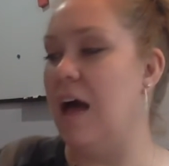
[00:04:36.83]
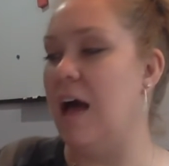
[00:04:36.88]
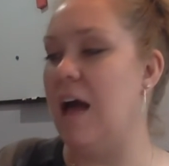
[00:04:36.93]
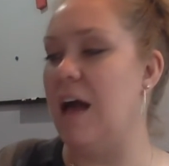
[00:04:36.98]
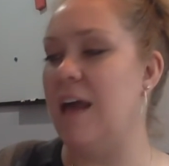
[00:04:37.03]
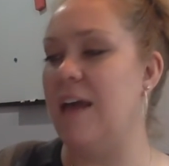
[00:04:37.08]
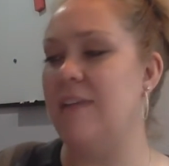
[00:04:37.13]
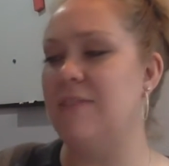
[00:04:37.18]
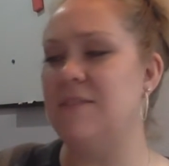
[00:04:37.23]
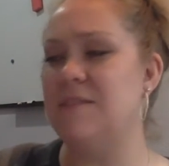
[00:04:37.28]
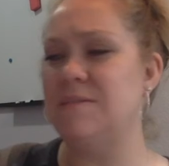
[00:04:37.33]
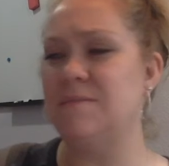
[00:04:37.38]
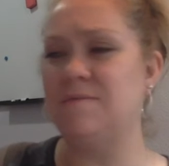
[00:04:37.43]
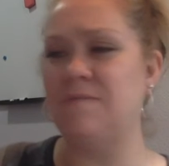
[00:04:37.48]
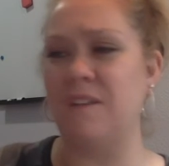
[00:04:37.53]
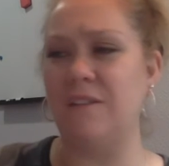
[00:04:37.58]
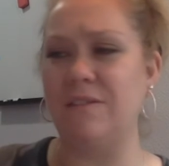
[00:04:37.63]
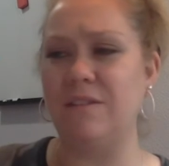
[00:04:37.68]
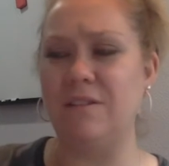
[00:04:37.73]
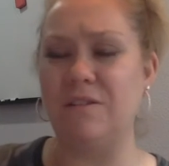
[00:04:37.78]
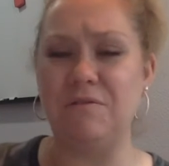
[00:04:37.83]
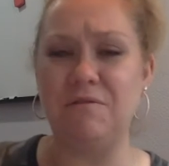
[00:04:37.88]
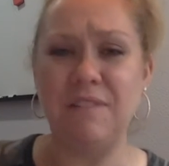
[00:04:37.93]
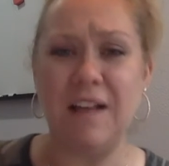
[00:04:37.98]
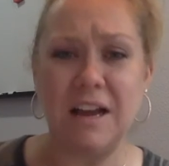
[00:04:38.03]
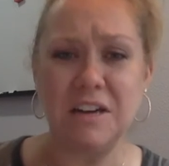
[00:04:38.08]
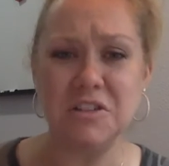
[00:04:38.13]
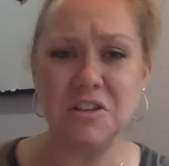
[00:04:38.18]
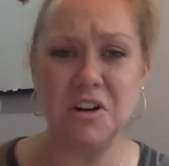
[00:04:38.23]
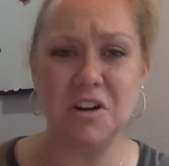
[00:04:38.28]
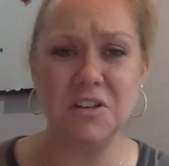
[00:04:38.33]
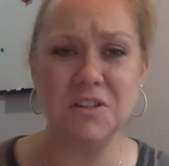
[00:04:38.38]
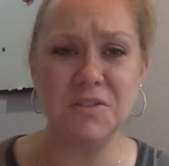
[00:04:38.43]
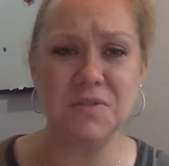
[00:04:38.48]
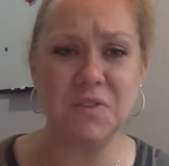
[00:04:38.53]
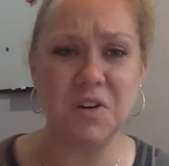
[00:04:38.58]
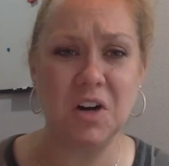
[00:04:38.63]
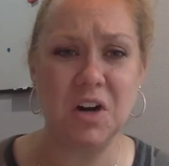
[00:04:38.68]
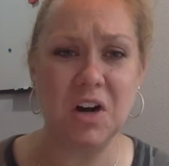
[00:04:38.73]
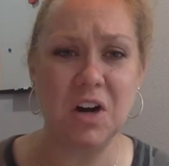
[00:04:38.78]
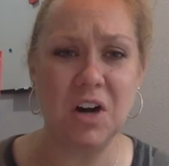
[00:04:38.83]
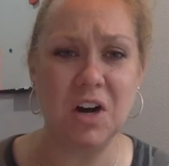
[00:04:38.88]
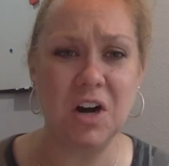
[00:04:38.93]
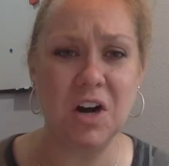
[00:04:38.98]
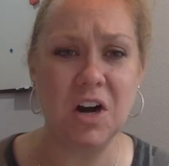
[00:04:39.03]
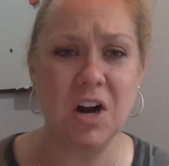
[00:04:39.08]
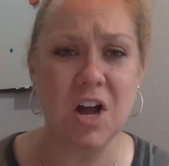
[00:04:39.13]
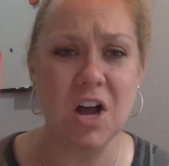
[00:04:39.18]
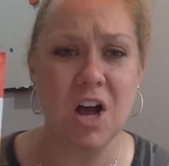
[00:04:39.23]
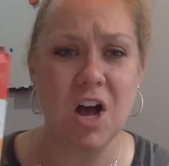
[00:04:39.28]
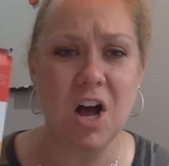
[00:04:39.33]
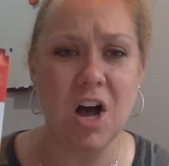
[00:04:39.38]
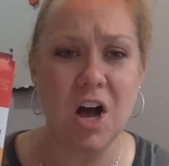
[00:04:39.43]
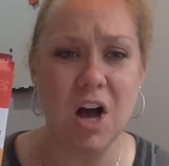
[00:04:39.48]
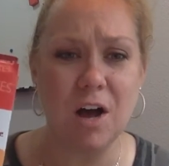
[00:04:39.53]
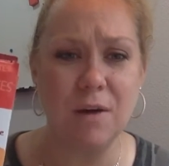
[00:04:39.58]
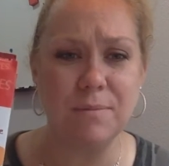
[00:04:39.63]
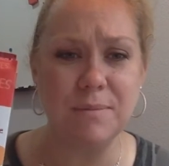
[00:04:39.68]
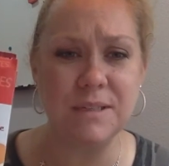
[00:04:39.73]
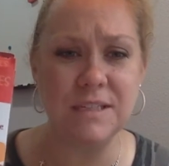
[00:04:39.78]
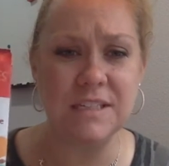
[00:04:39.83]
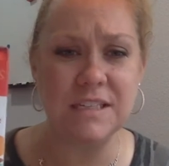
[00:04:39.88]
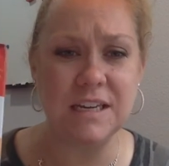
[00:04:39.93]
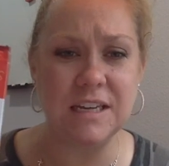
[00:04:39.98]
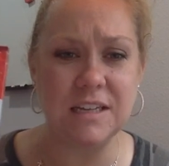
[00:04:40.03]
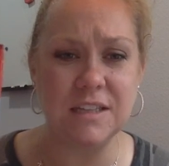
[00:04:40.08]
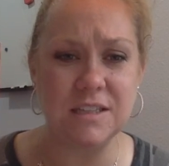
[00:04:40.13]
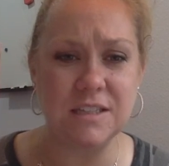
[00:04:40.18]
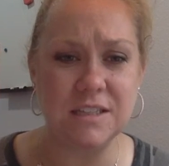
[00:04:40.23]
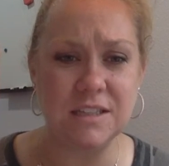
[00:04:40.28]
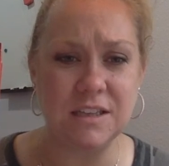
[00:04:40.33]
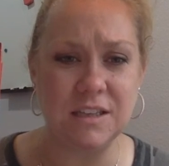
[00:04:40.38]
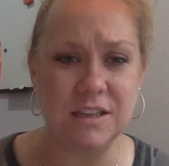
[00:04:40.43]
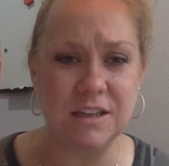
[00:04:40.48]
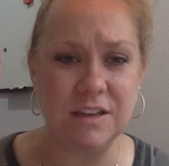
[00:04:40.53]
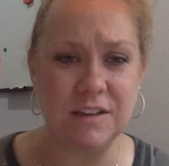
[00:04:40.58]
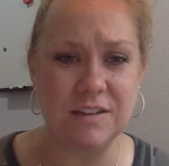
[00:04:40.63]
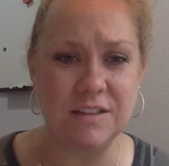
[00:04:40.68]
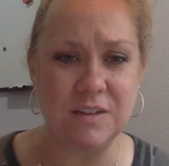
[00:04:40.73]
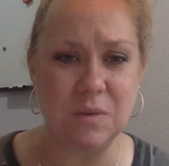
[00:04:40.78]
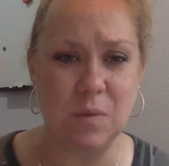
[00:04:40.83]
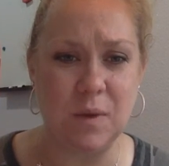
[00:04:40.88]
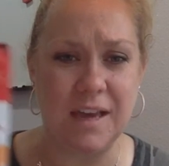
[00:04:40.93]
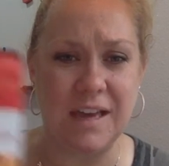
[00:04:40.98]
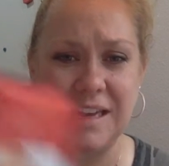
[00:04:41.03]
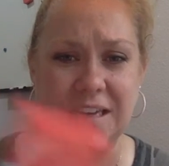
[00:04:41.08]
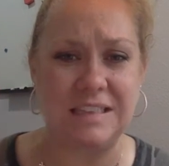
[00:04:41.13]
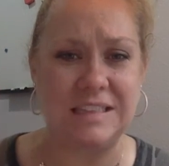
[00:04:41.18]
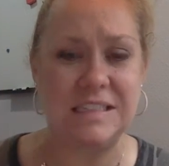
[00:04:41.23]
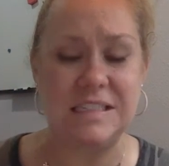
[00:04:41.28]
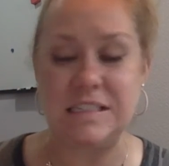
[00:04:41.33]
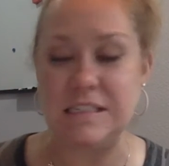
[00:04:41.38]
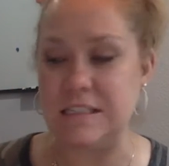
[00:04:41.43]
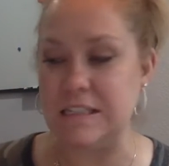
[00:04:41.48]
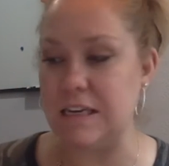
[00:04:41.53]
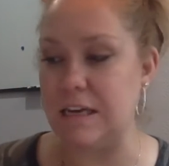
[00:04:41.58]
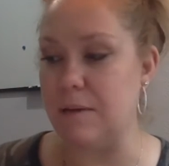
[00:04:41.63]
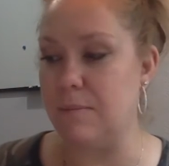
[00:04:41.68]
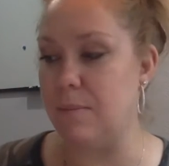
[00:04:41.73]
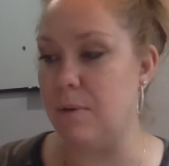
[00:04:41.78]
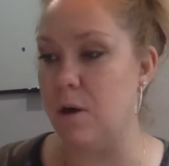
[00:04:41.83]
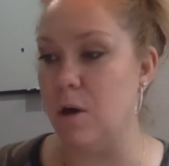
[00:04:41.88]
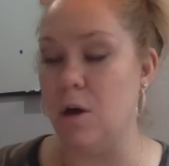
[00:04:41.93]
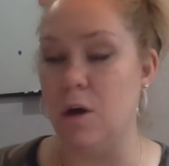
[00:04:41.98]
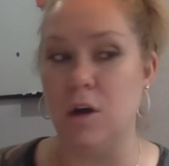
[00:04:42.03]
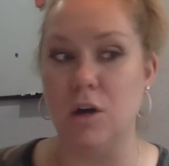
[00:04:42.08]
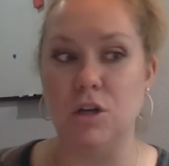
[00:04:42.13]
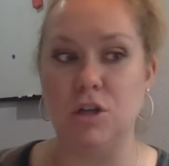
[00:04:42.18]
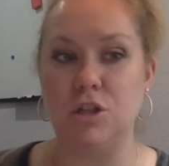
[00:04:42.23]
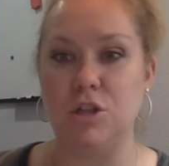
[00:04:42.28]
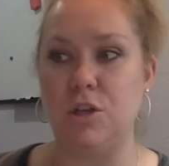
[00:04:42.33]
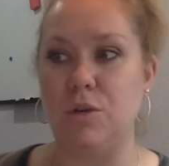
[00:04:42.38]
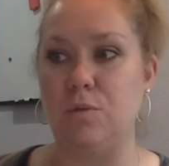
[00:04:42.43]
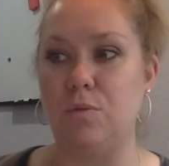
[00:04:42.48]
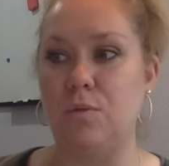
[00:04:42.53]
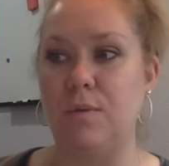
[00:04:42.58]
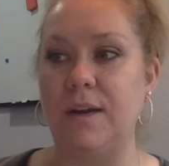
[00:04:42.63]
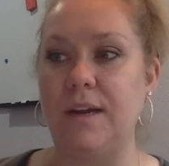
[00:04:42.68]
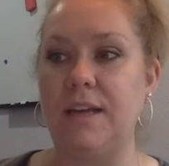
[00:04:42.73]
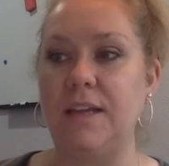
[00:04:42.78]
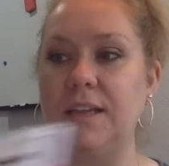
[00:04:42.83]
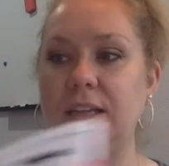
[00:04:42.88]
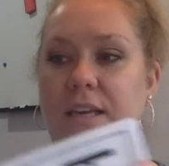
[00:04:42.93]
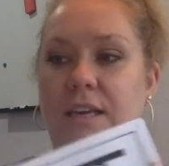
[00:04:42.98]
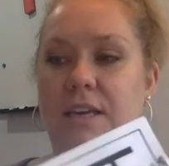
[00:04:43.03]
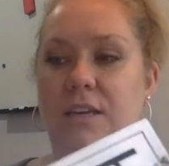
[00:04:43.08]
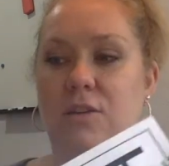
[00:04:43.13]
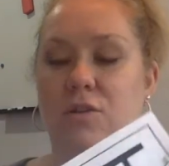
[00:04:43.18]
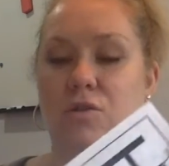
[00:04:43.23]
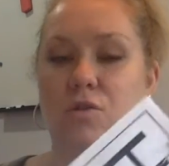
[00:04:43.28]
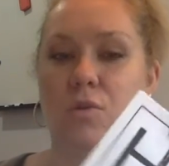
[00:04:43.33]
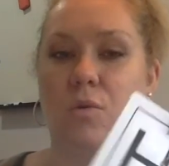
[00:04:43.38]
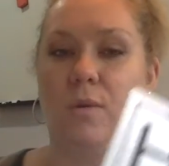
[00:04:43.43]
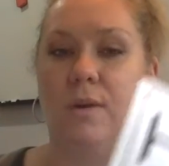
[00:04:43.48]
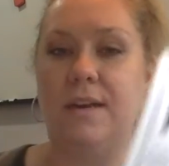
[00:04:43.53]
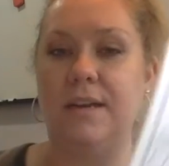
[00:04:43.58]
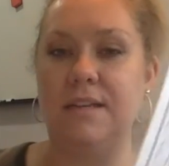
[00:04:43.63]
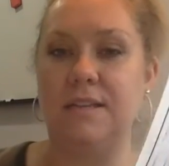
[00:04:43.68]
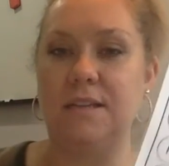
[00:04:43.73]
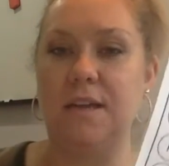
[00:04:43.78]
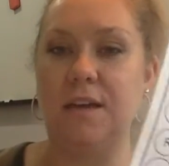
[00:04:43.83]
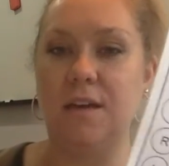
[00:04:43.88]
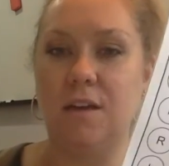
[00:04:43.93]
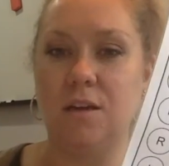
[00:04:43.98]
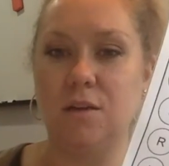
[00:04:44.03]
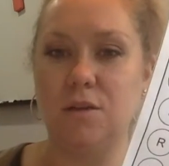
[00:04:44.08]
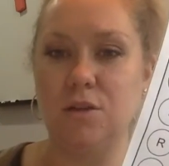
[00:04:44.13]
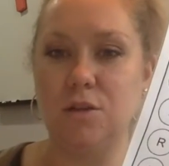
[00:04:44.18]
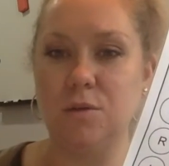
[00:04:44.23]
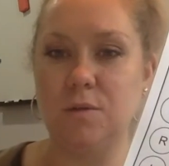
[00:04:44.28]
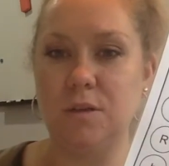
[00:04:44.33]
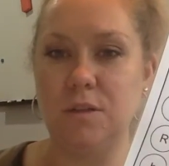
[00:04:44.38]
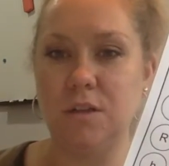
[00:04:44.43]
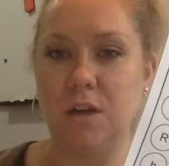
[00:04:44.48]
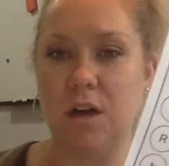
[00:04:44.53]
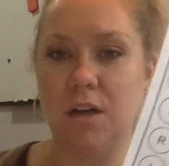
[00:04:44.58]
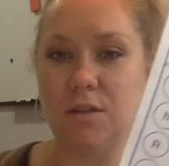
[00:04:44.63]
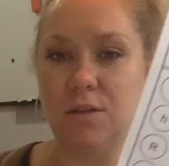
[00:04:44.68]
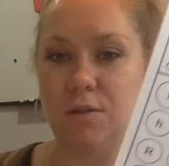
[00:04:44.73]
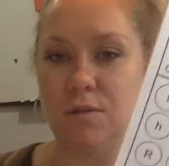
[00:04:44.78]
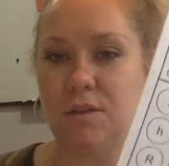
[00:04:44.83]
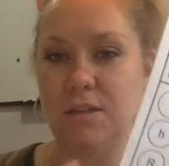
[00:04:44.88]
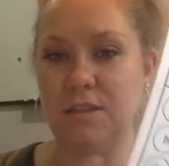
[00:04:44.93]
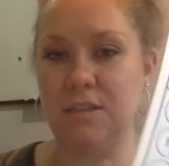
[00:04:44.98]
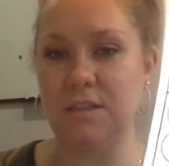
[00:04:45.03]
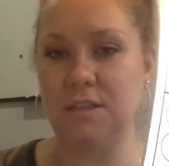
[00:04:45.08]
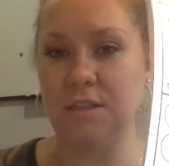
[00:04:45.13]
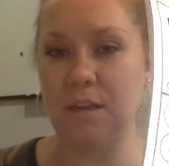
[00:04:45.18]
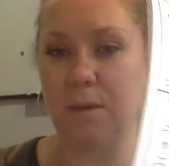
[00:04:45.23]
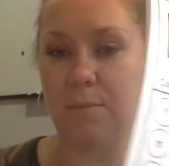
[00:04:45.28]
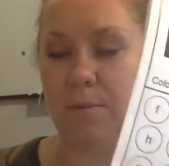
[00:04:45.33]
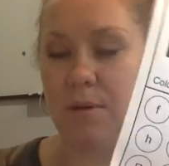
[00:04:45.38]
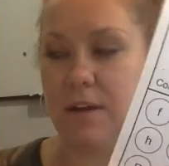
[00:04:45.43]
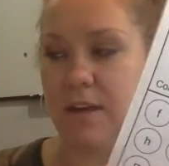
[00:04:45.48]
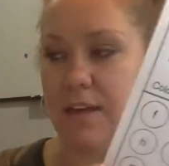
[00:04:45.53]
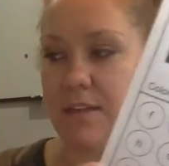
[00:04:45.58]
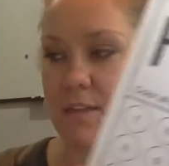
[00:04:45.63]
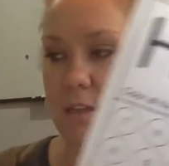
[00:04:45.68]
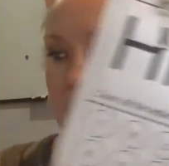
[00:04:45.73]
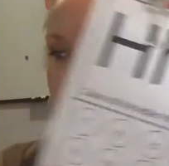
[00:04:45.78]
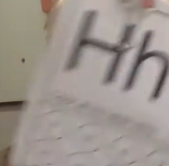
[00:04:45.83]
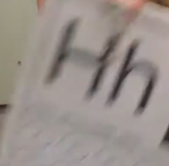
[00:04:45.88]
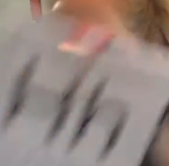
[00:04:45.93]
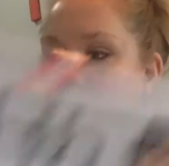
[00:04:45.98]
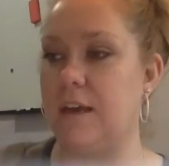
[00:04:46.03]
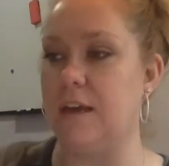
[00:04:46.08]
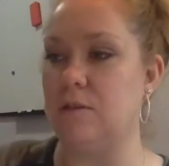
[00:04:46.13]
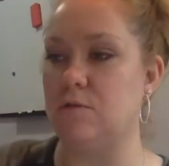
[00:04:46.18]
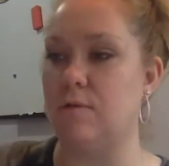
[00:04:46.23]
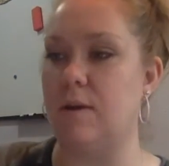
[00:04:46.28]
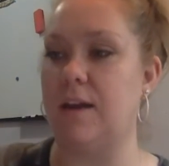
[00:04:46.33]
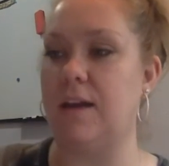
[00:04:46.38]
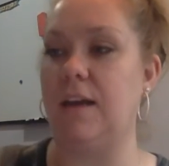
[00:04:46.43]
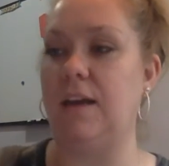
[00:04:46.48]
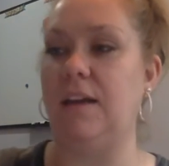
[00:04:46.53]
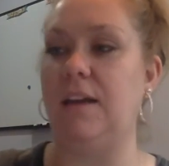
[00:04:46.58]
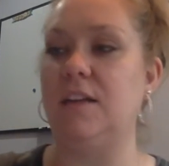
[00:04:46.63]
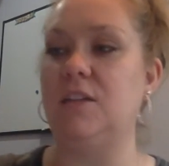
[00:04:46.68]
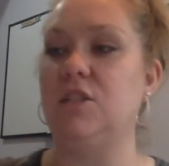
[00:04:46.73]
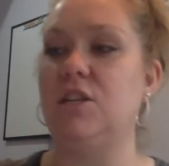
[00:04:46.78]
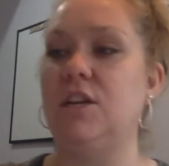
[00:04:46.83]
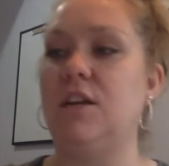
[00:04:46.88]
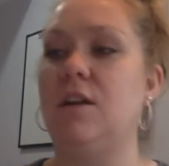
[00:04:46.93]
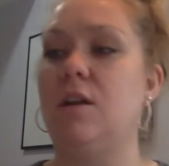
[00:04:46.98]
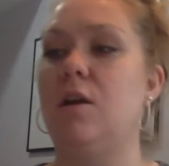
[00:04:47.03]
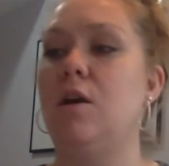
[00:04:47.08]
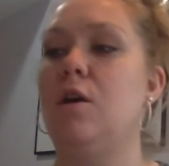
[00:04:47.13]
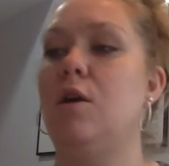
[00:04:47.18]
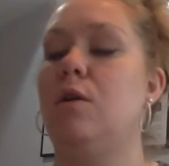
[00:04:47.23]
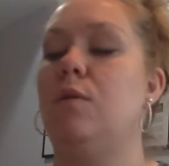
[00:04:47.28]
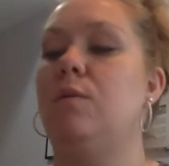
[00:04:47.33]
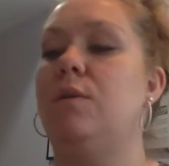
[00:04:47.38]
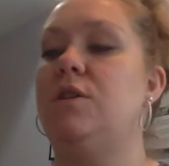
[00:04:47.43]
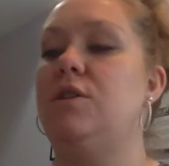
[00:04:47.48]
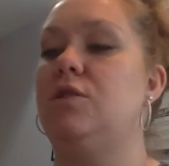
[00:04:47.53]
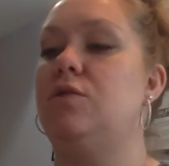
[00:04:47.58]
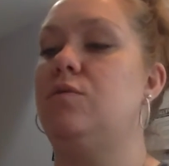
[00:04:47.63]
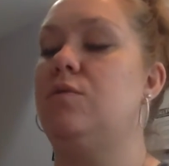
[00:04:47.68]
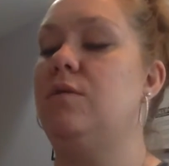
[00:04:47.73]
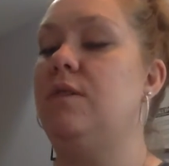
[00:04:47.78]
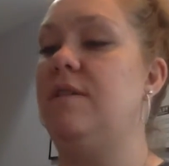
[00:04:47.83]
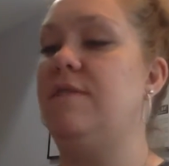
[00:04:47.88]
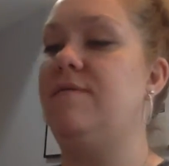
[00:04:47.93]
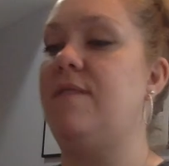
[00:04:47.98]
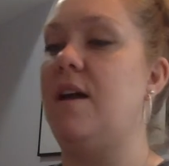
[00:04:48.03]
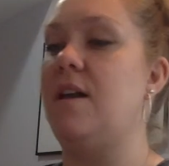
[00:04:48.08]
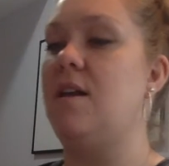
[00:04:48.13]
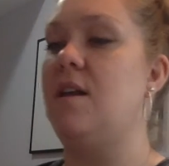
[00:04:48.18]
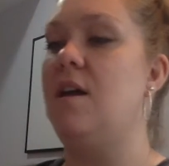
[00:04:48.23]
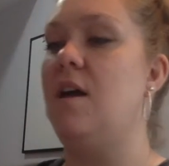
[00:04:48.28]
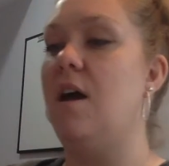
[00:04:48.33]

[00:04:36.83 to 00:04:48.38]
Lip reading: I have some fun little flashcards for her. Opposites, look, it's awake and it's sleep. She really enjoys Do a Dot, so this is uppercase and lowercase recognition, which is really fun.